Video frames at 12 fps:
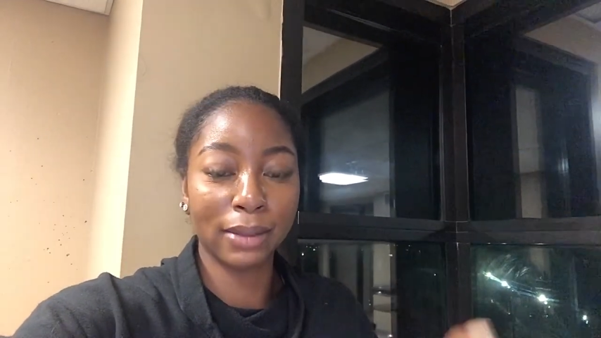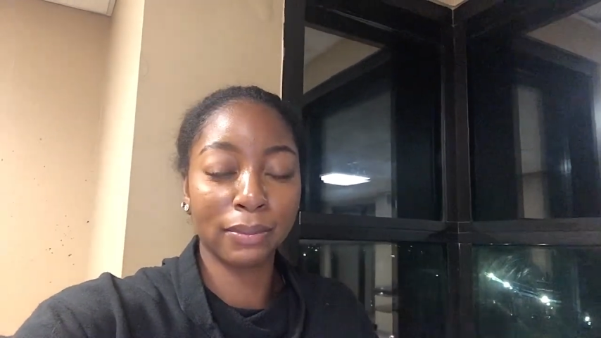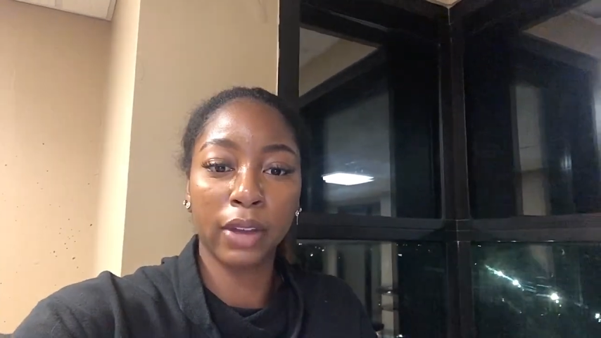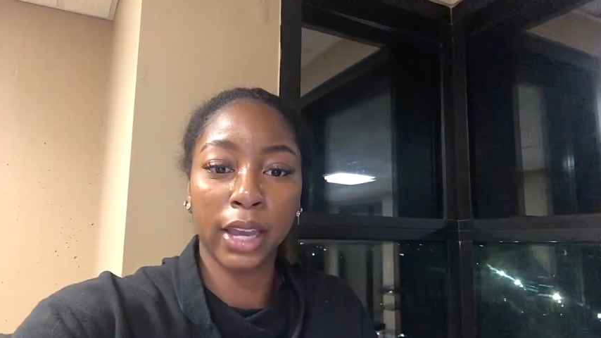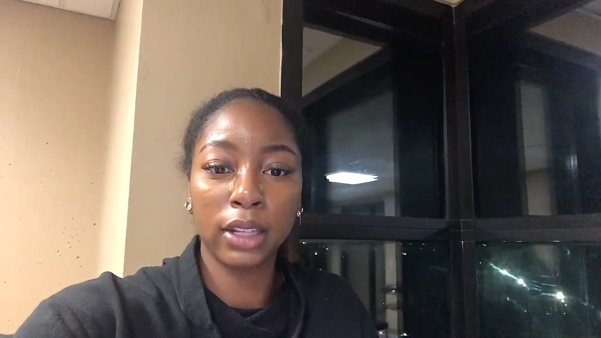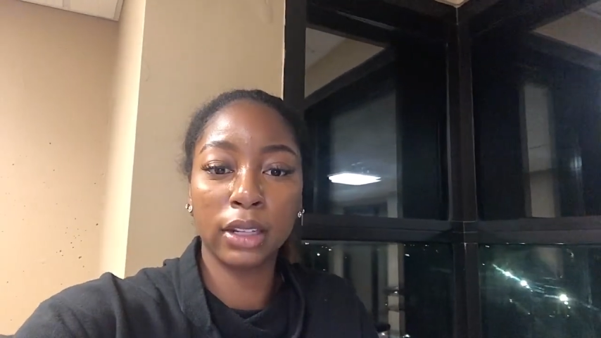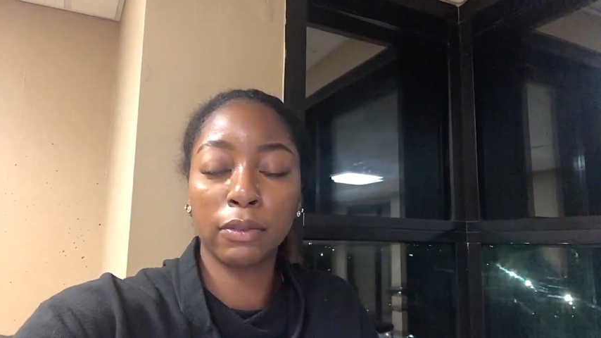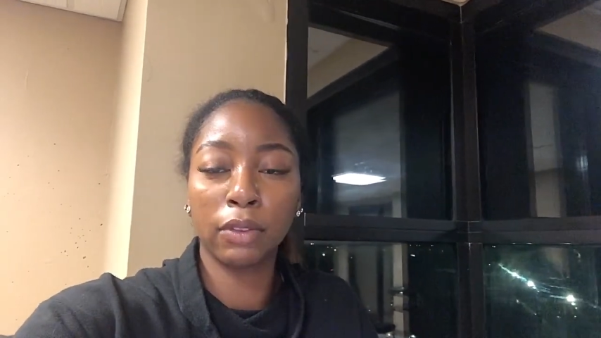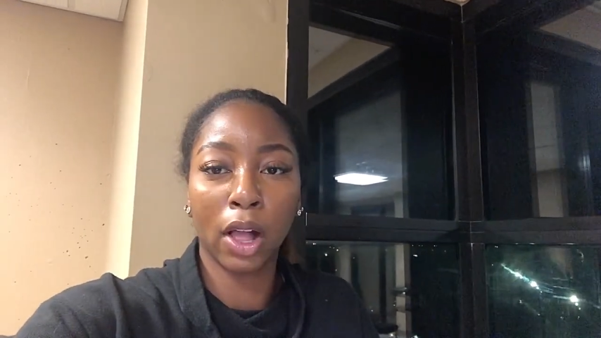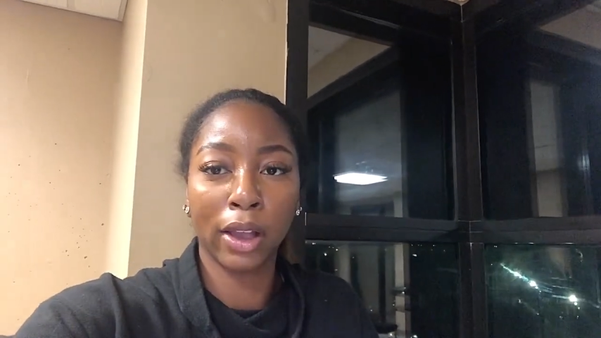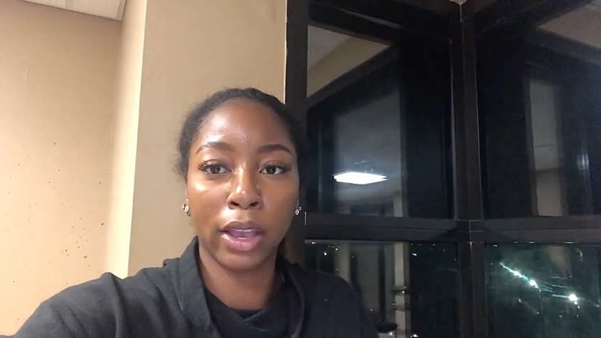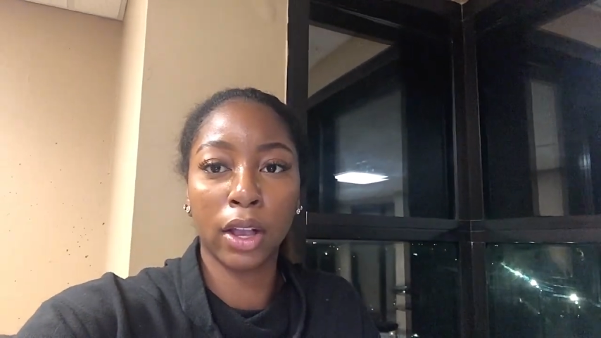If I end up
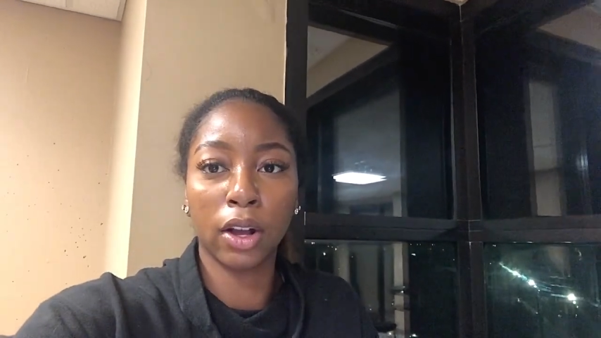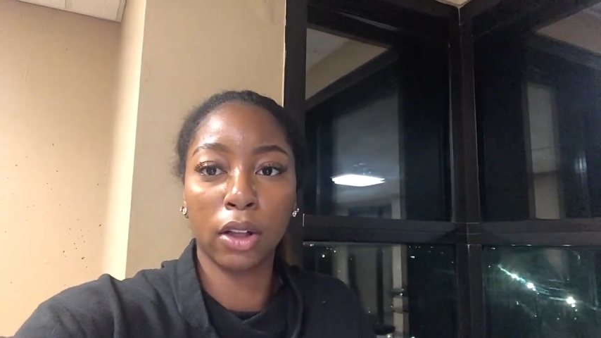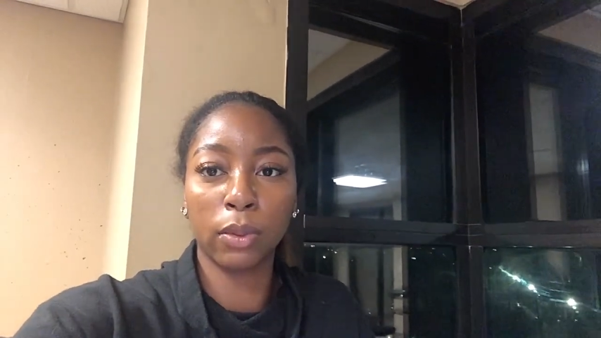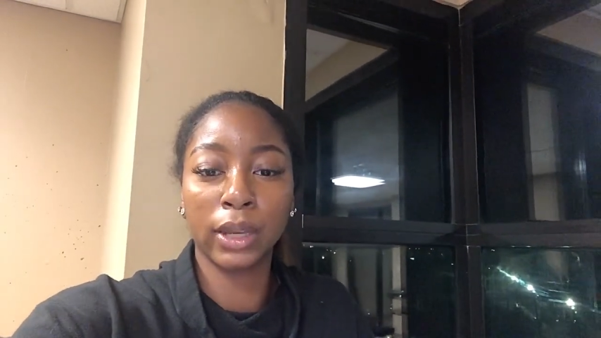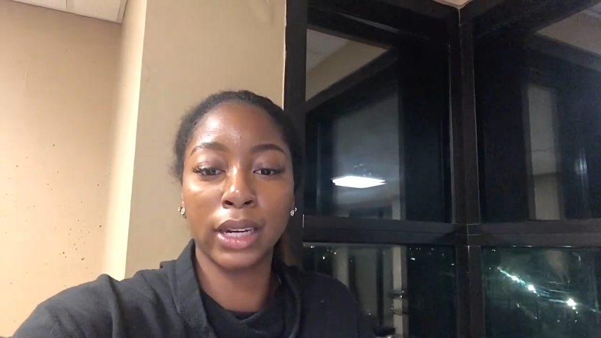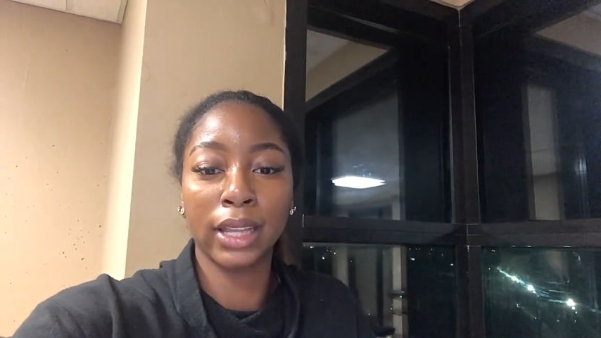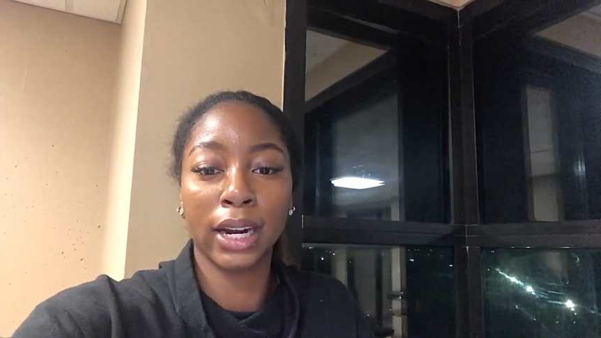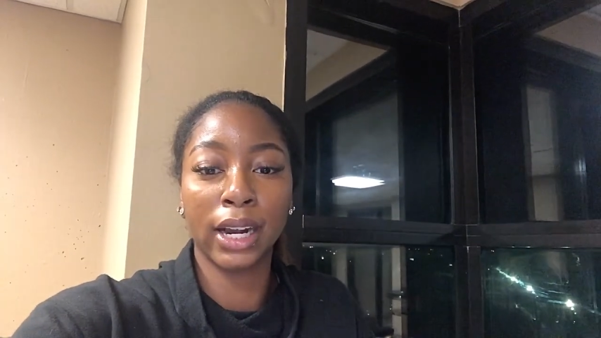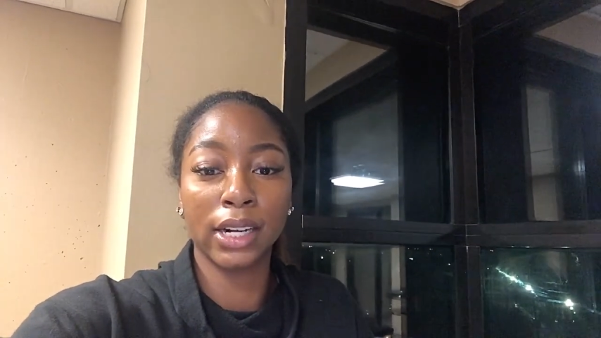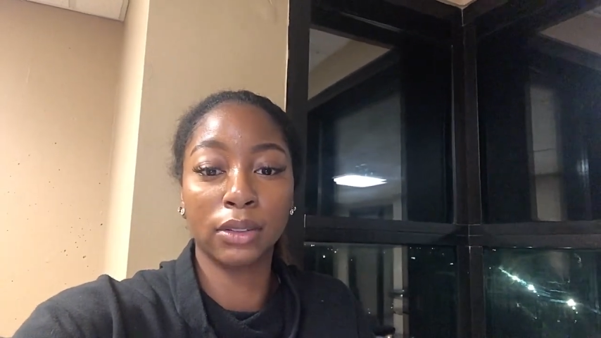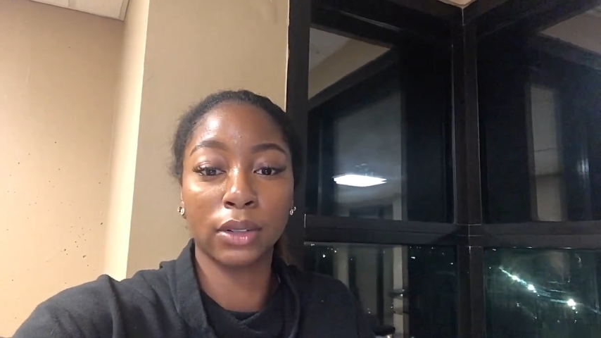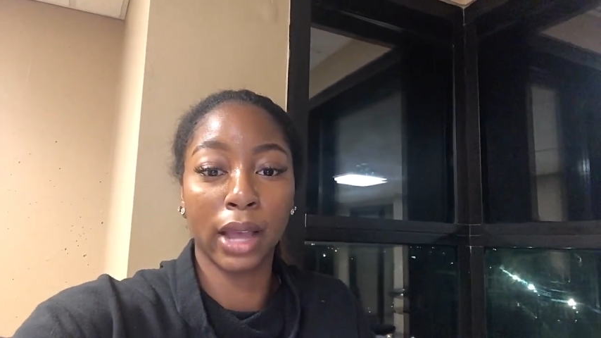vlogging all the way to there,
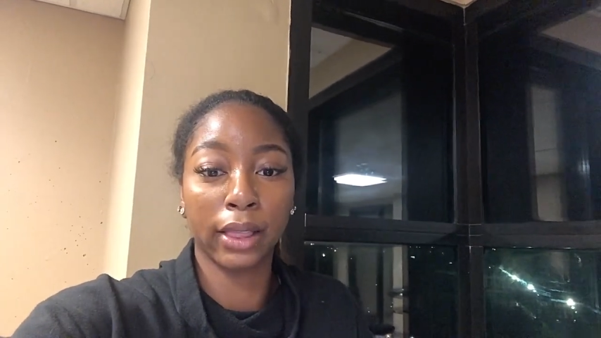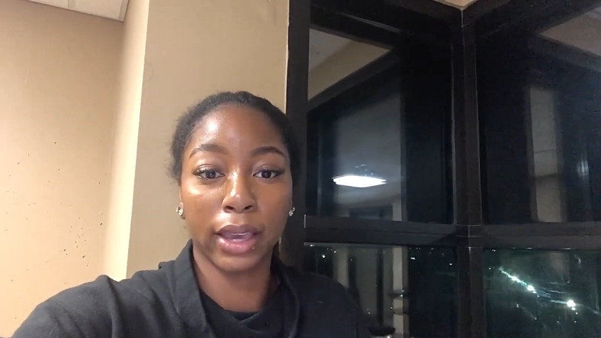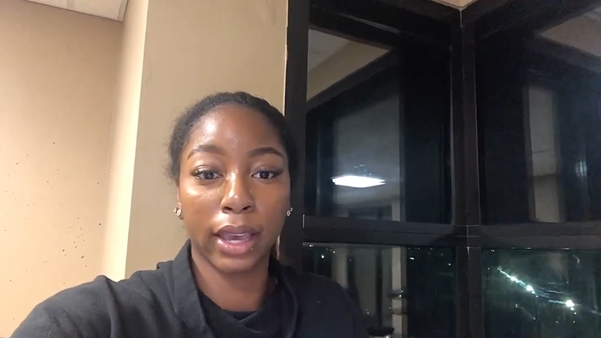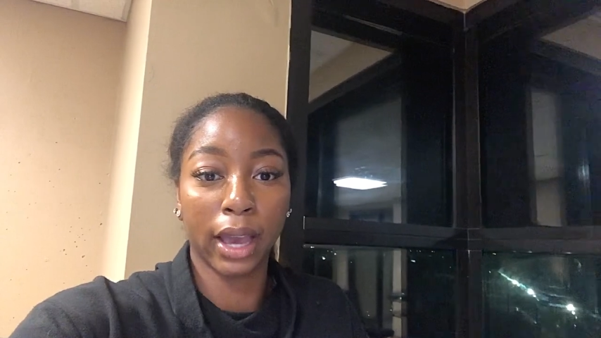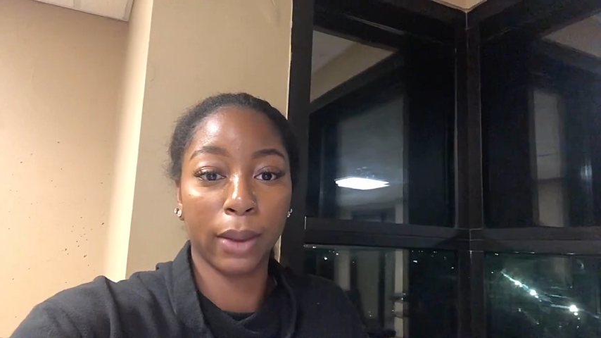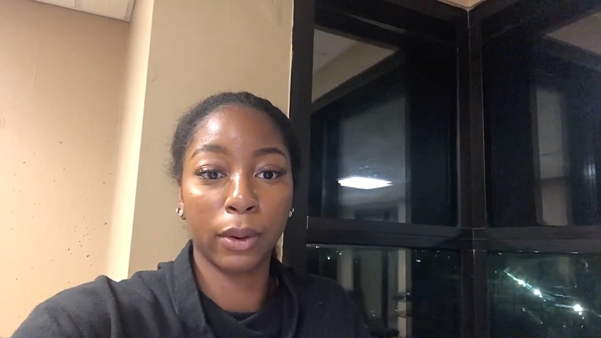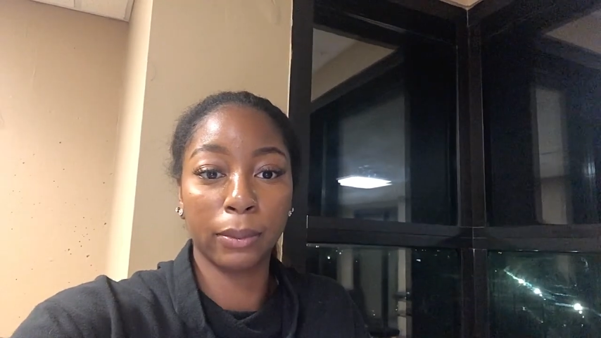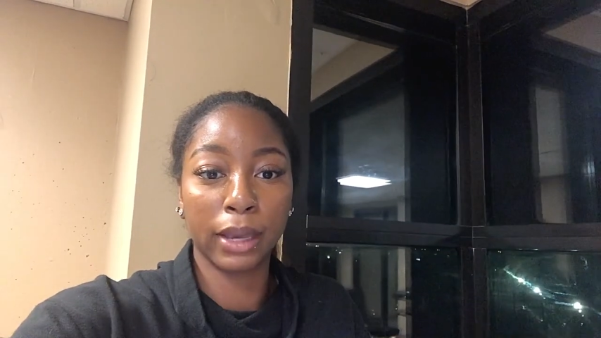I won't